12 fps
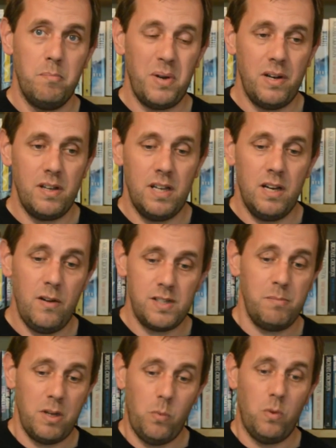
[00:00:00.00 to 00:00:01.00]
But, you know, if
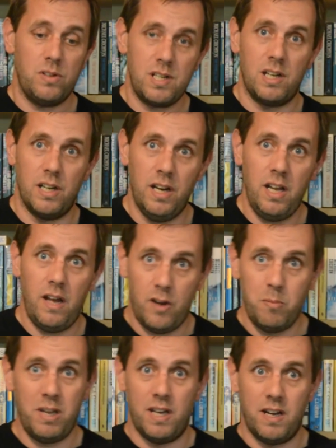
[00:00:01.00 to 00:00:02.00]
somebody wants to learn it and
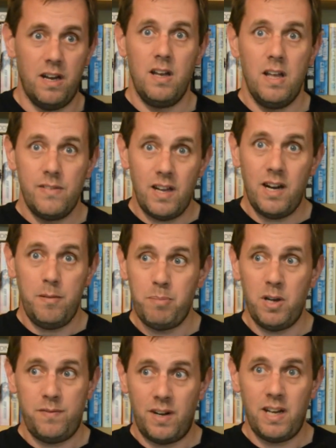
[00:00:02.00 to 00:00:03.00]
they're a beginner, then I'm
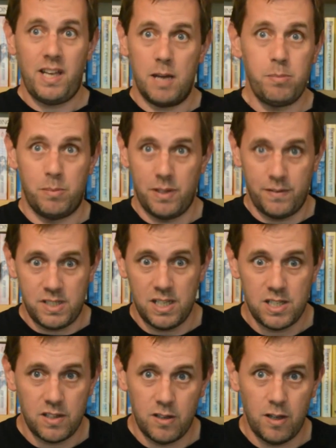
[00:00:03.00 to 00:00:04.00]
perfectly capable of
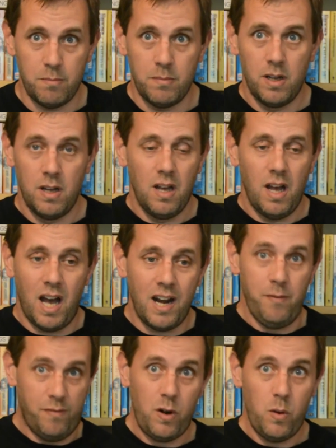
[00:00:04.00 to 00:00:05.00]
teaching them,
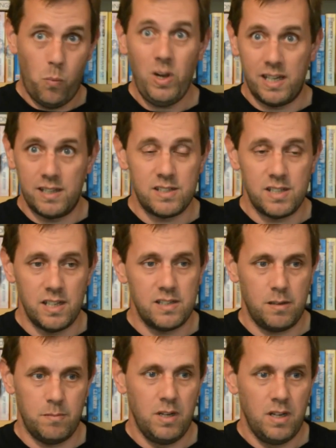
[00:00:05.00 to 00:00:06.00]
and I'm very willing to
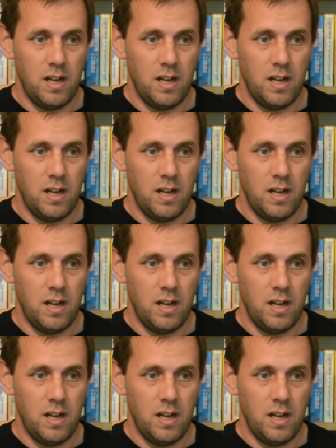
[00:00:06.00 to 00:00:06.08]
teach them.